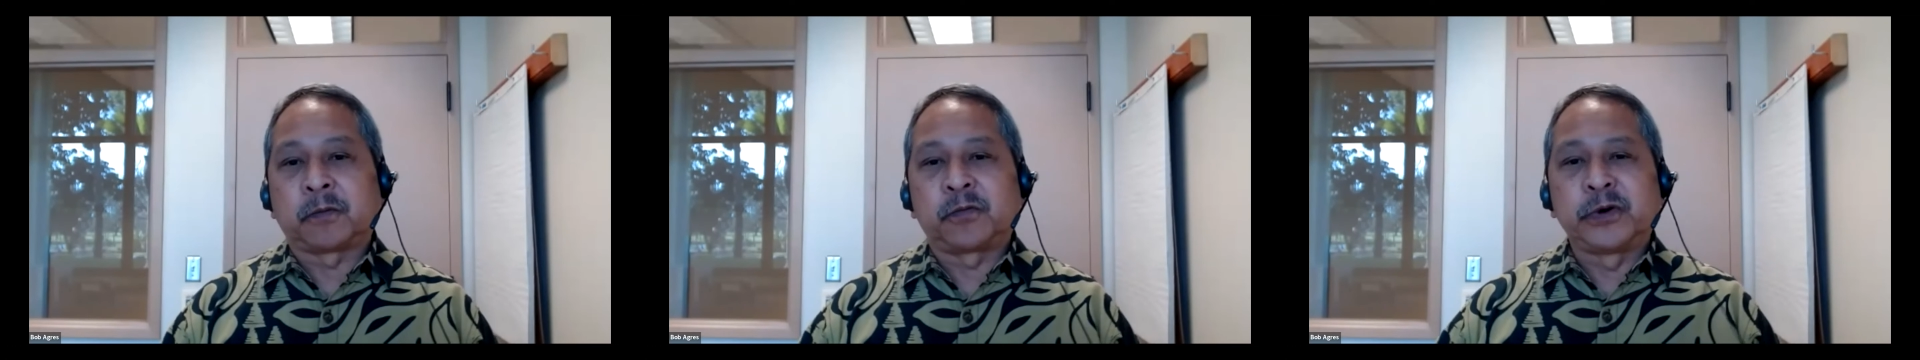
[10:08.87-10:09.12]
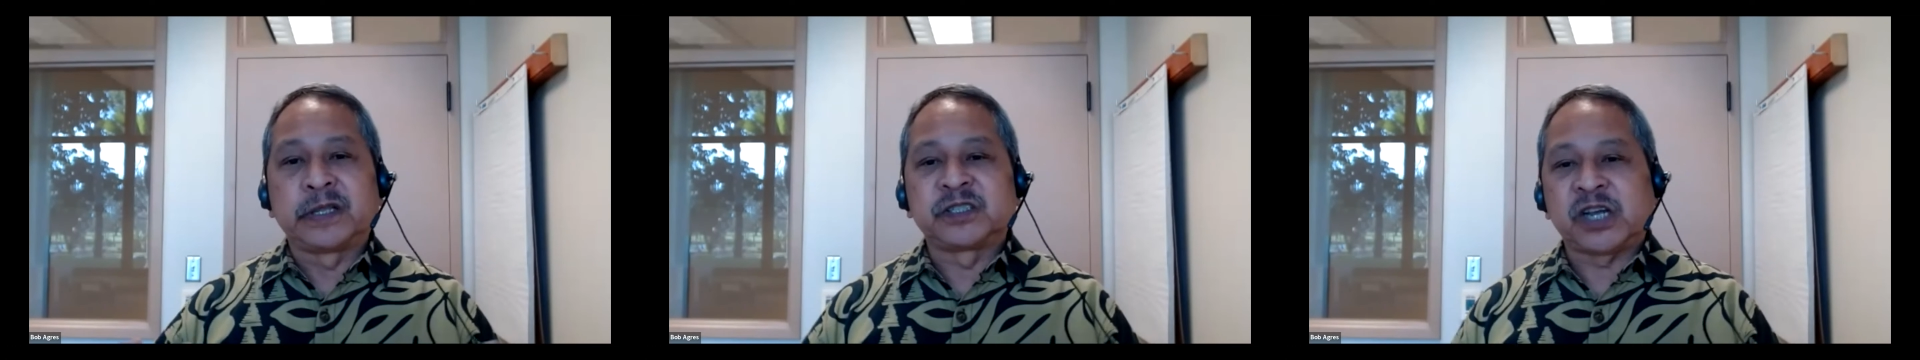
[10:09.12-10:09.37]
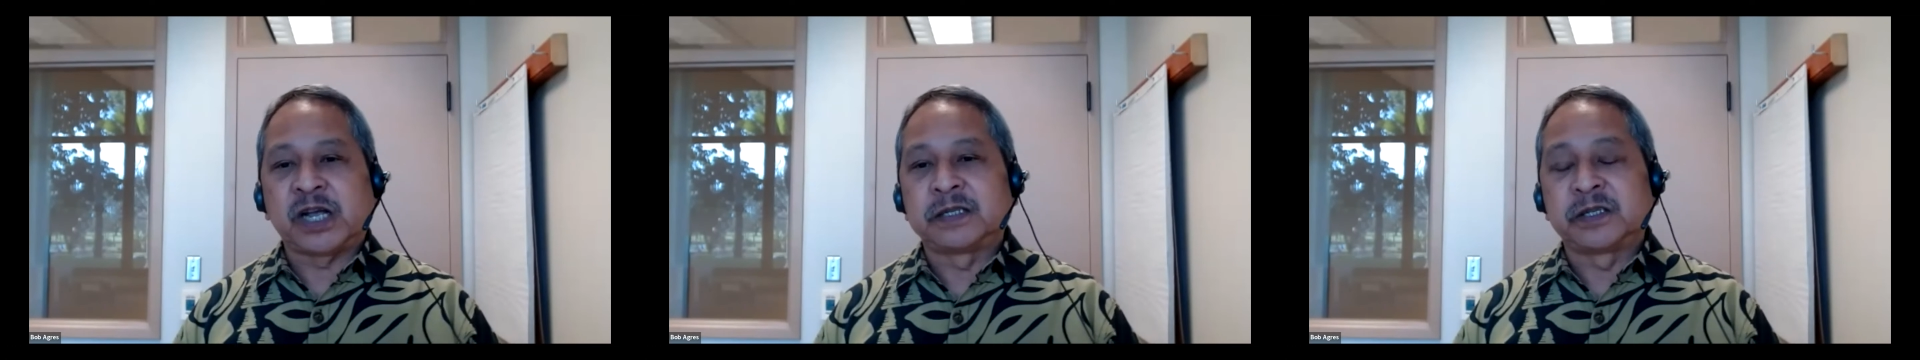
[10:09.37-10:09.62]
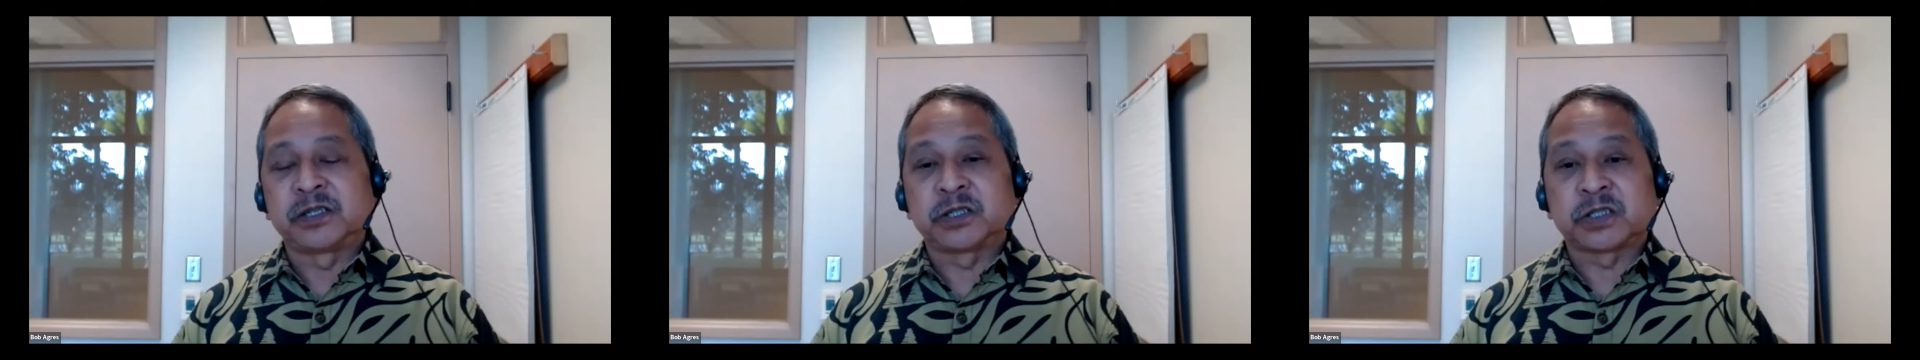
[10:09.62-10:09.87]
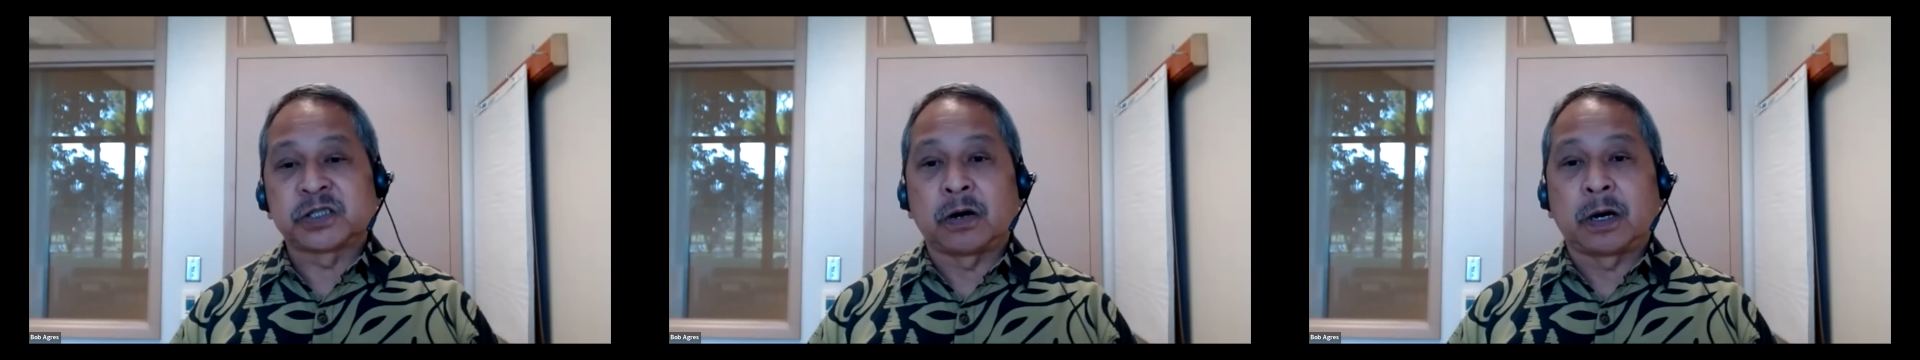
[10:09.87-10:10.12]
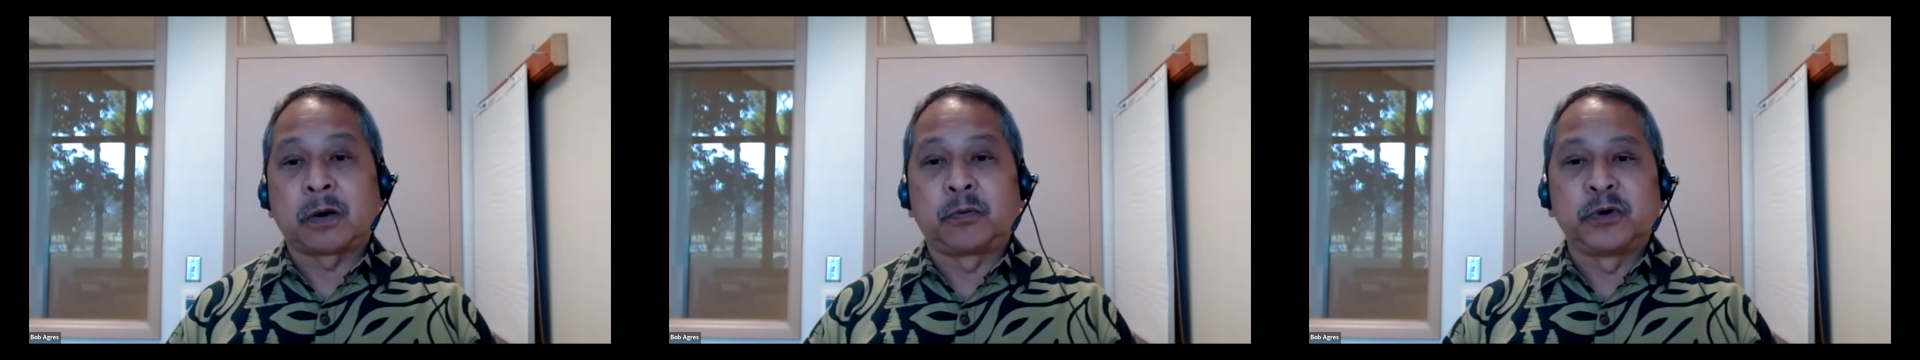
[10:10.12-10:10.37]
where the challenges
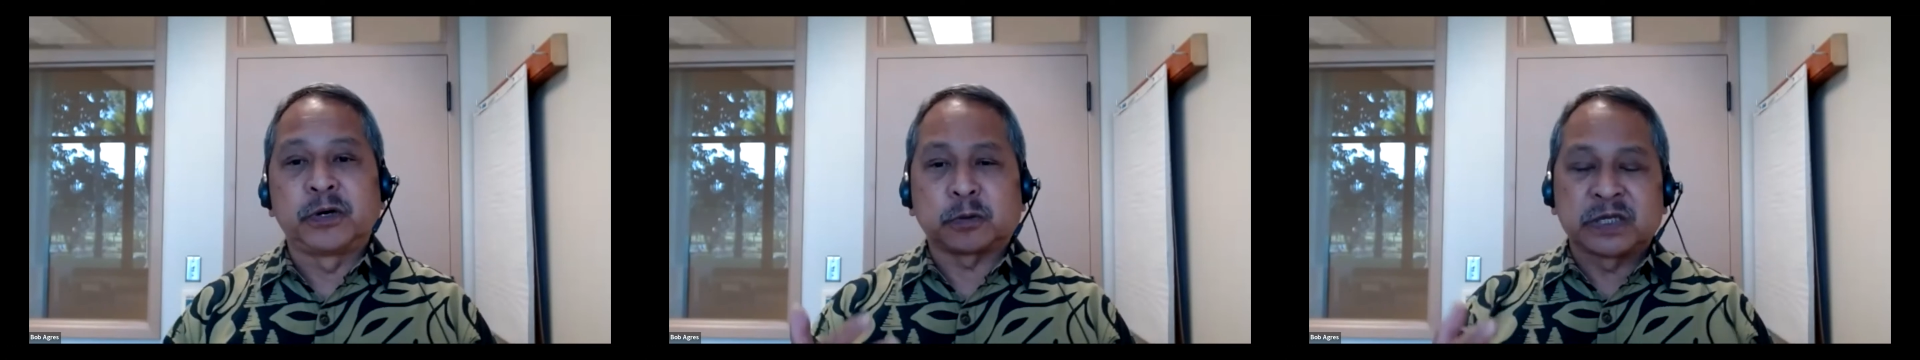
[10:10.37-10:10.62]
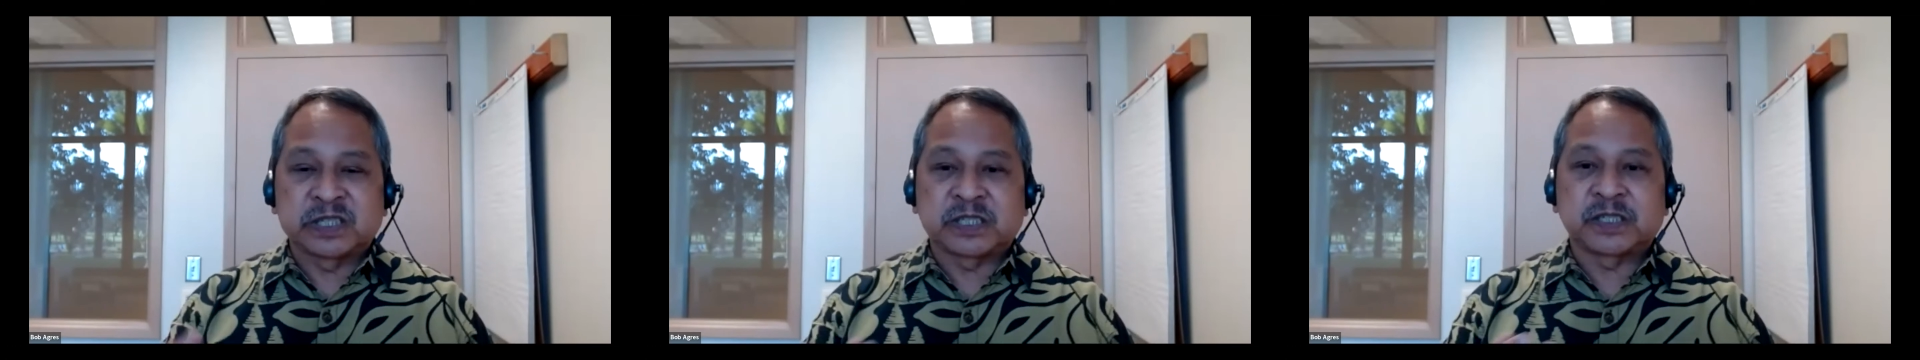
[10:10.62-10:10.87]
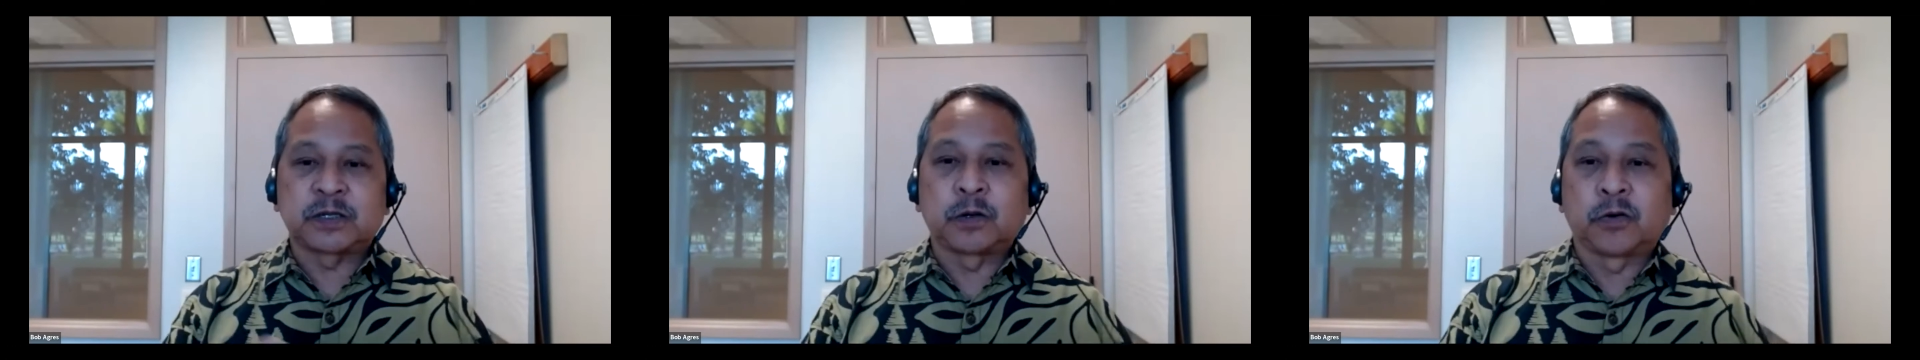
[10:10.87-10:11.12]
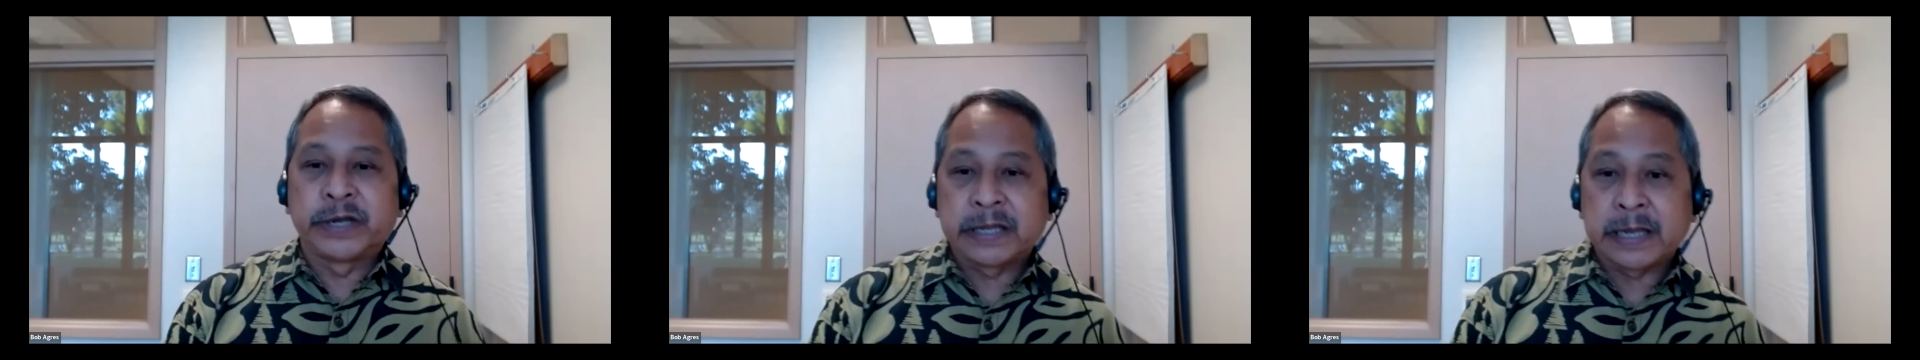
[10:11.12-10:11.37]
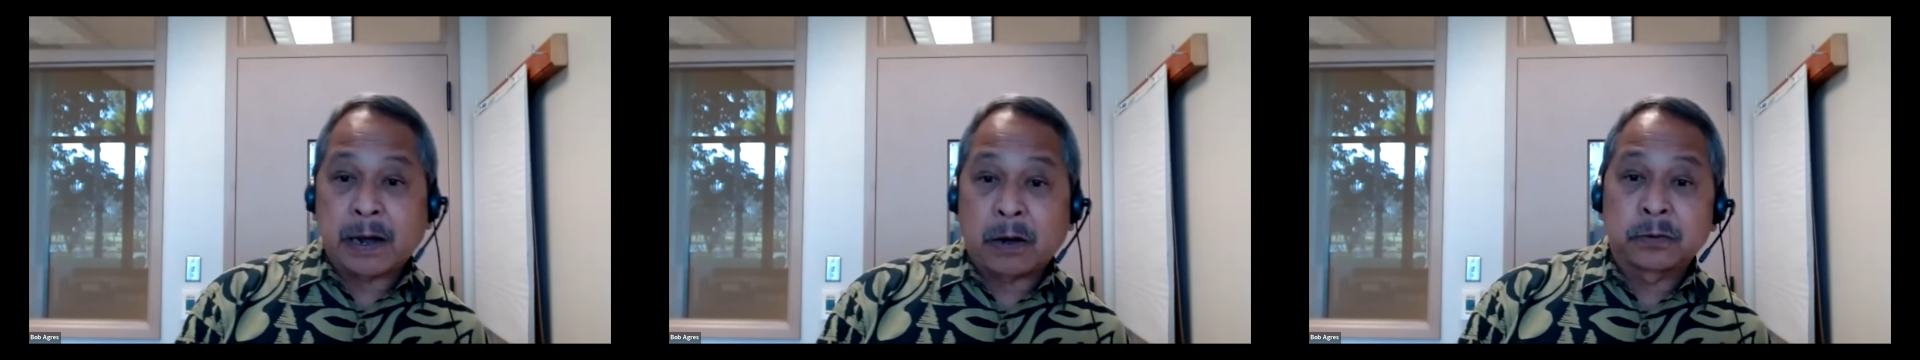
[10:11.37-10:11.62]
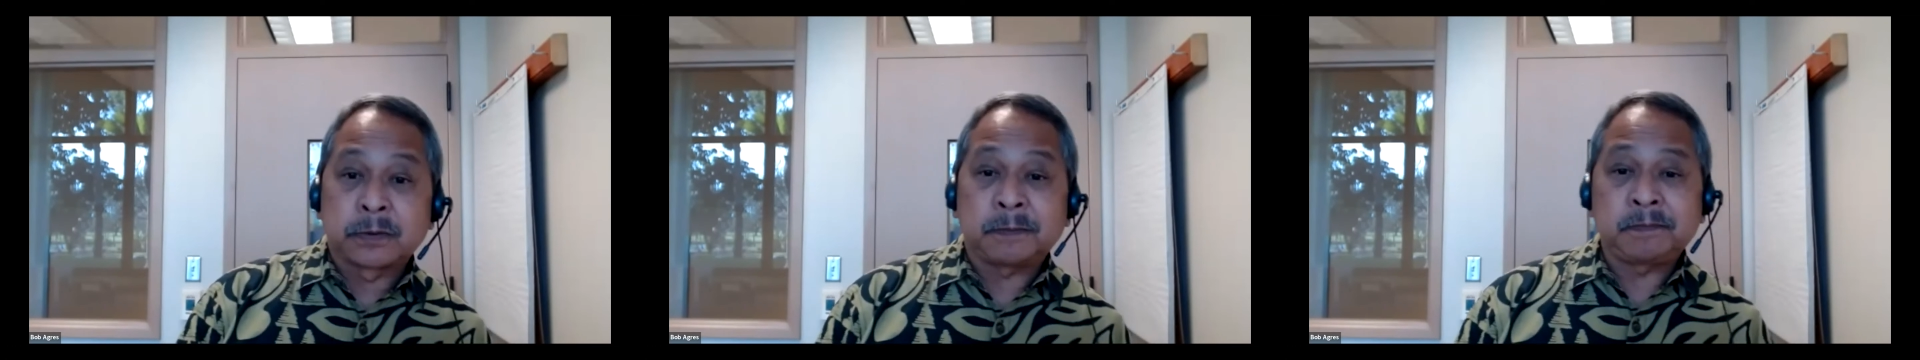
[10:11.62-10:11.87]
are, what's slowing down.